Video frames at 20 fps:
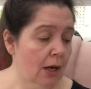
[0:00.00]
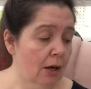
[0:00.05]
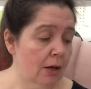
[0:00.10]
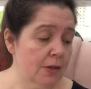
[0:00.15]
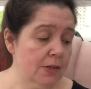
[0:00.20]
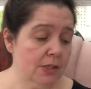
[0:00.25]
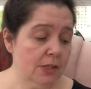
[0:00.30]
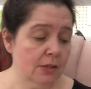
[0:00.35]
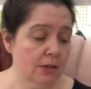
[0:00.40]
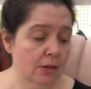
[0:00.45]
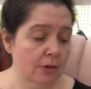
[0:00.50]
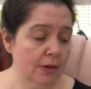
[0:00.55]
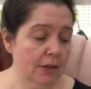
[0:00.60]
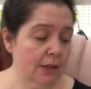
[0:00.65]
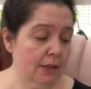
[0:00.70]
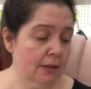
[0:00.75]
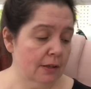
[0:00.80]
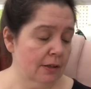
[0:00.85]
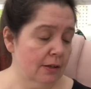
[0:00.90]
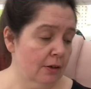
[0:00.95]
Also
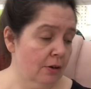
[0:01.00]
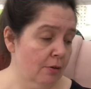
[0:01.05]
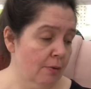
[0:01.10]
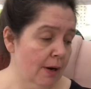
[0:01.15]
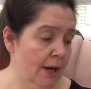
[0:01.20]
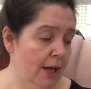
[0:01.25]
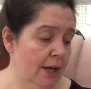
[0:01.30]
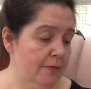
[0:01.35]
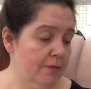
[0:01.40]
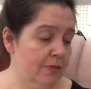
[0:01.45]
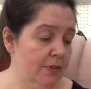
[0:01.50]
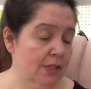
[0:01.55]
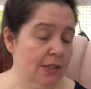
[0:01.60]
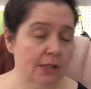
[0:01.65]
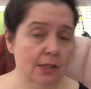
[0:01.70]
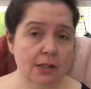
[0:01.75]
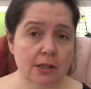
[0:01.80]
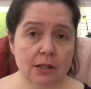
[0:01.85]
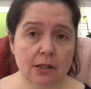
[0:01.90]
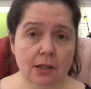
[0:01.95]
in the
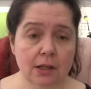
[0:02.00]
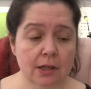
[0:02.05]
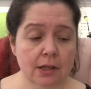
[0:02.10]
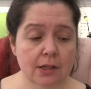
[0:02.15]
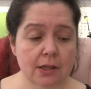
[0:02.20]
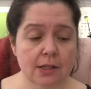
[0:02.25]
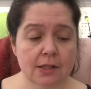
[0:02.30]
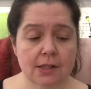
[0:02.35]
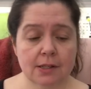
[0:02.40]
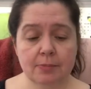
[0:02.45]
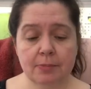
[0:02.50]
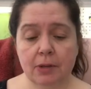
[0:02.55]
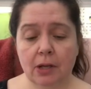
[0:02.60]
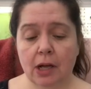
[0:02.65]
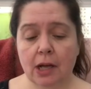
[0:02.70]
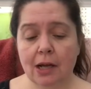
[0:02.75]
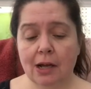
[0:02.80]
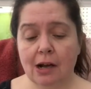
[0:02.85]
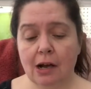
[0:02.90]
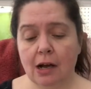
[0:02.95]
craft uh,
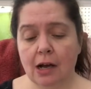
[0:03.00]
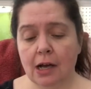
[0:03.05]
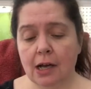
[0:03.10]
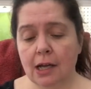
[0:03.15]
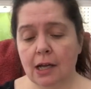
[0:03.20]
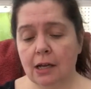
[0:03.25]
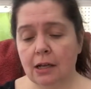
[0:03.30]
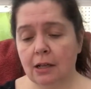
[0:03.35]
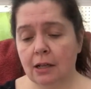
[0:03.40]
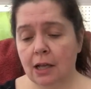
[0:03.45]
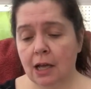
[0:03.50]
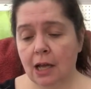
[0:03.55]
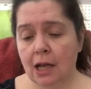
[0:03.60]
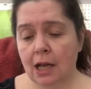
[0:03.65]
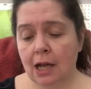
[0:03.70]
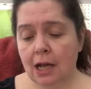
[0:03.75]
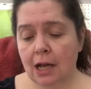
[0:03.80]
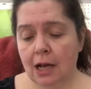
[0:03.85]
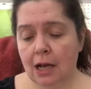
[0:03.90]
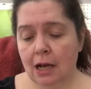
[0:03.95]
supply aisle,
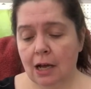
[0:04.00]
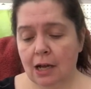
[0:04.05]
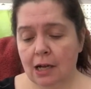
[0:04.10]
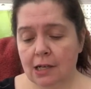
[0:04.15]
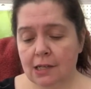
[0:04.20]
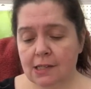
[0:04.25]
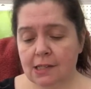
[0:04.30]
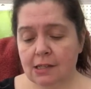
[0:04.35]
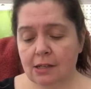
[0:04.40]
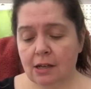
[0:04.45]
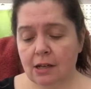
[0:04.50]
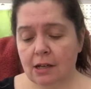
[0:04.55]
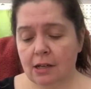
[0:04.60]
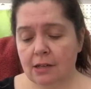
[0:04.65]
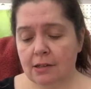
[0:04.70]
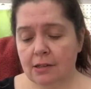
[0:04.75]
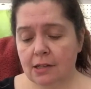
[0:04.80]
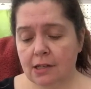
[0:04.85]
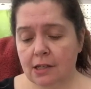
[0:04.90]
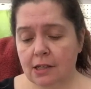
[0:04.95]
I
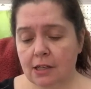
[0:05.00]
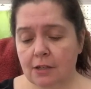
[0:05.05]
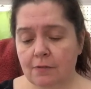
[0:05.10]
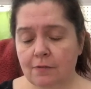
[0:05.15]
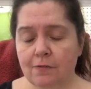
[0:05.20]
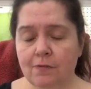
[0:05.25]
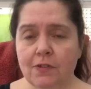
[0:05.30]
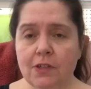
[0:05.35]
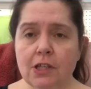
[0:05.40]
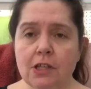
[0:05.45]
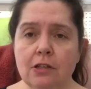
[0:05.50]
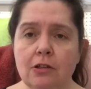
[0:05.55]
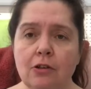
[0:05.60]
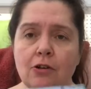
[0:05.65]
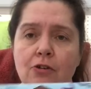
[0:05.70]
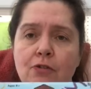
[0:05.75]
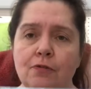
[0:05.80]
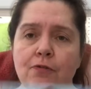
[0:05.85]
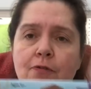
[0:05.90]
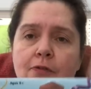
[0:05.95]
saw the
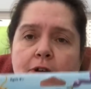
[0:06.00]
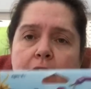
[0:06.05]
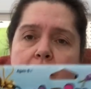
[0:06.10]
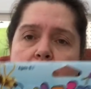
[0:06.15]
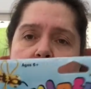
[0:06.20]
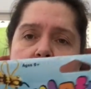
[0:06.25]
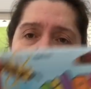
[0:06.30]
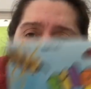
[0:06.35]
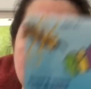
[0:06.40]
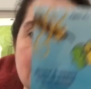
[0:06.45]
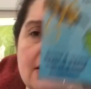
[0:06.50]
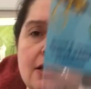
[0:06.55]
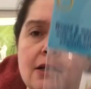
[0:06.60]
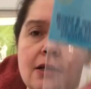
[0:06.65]
Philo Fun.